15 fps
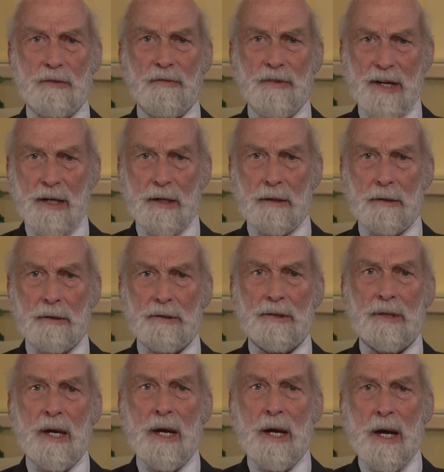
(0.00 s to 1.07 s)
vehicles,
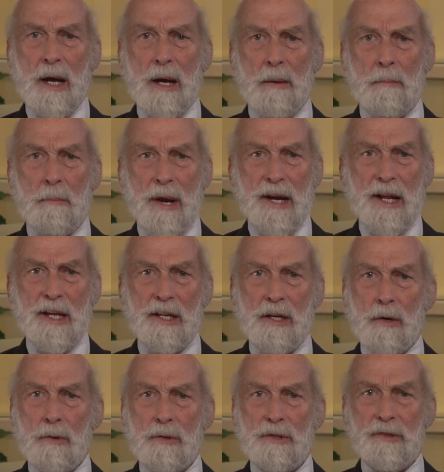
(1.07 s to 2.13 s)
many
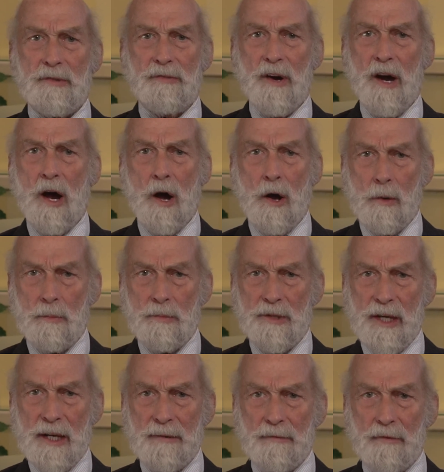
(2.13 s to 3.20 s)
used for home
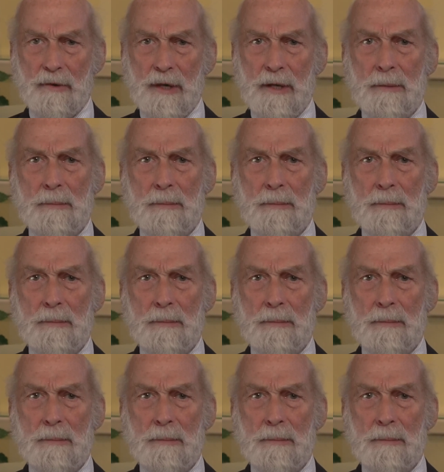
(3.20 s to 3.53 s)
delivery.